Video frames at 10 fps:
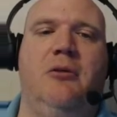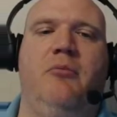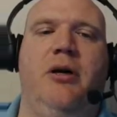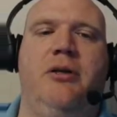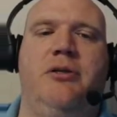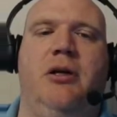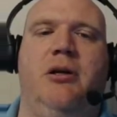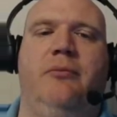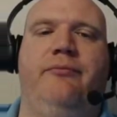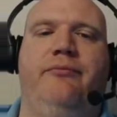But
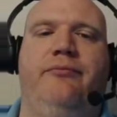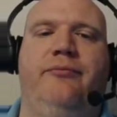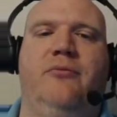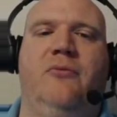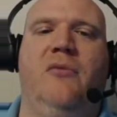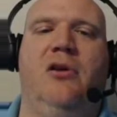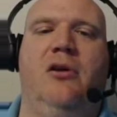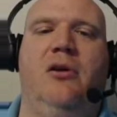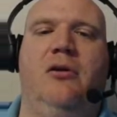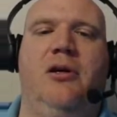
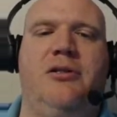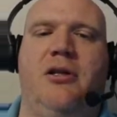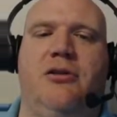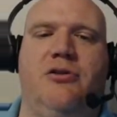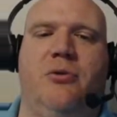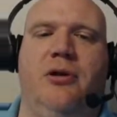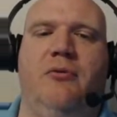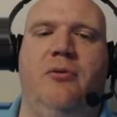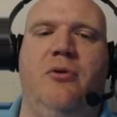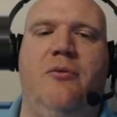that's not the sort of thing
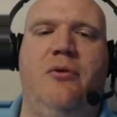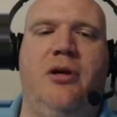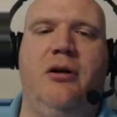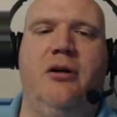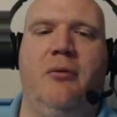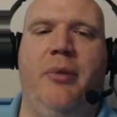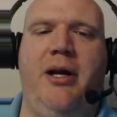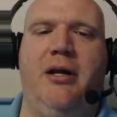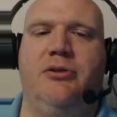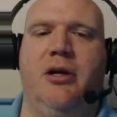we want. We want it here in our
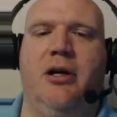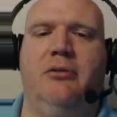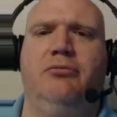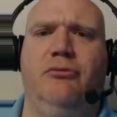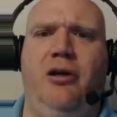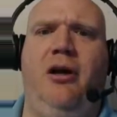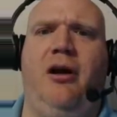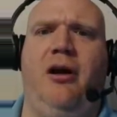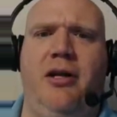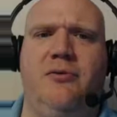base, right?
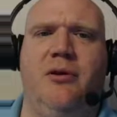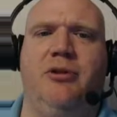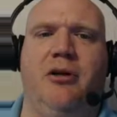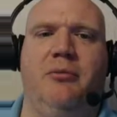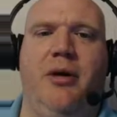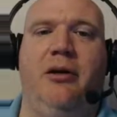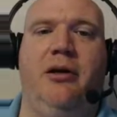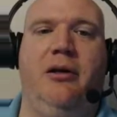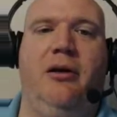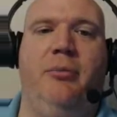Yeah, that's what I'm talking about,
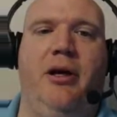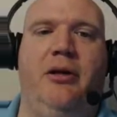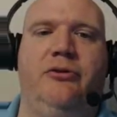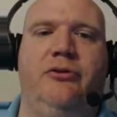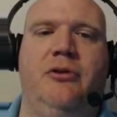here in the base.